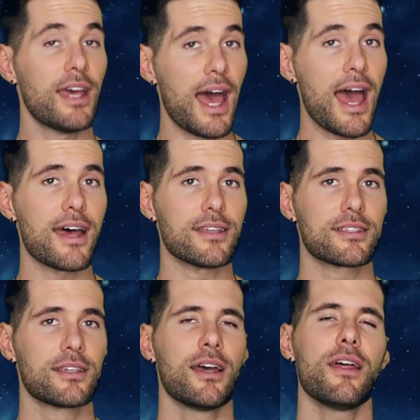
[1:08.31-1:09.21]

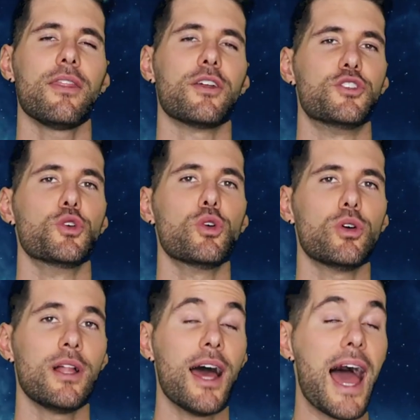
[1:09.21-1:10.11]
as the
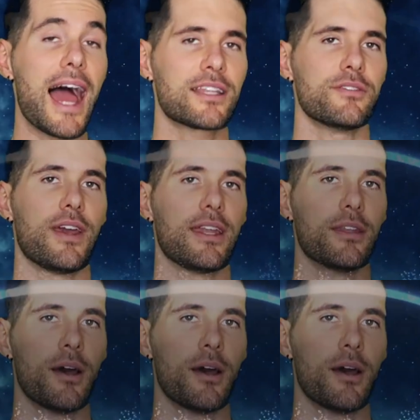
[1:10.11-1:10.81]
dual activated